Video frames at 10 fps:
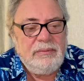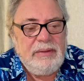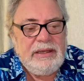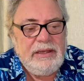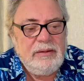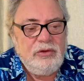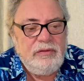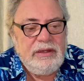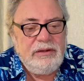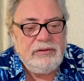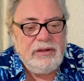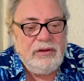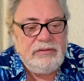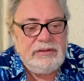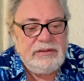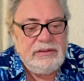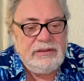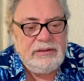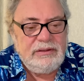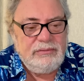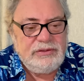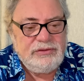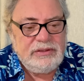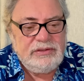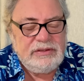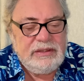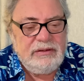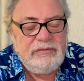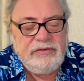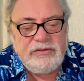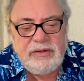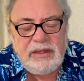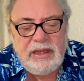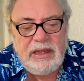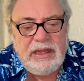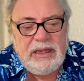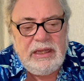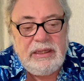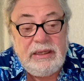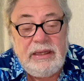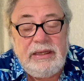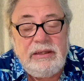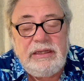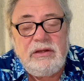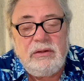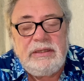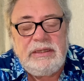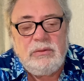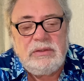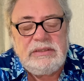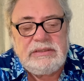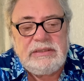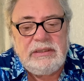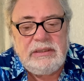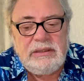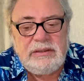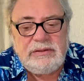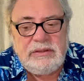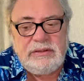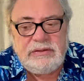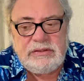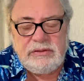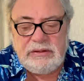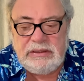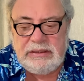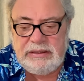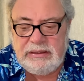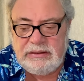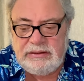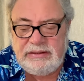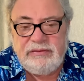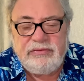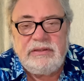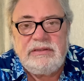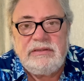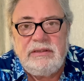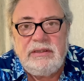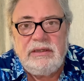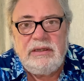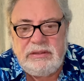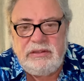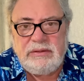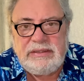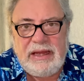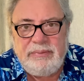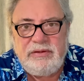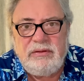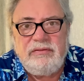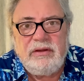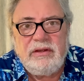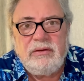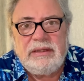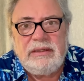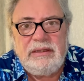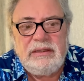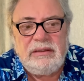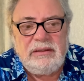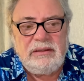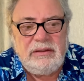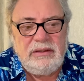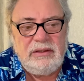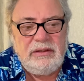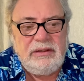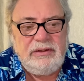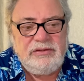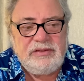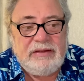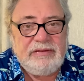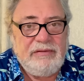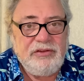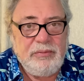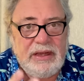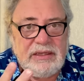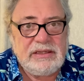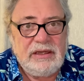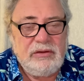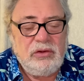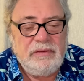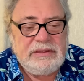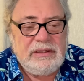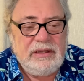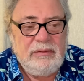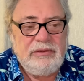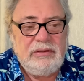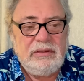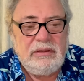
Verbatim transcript: making a movie under COVID uh, restrictions. Uh, first of all, you know, it, it was uh, certainly uh, different. You adapt to it very quickly. Uh, you just have to have your mask on all the time and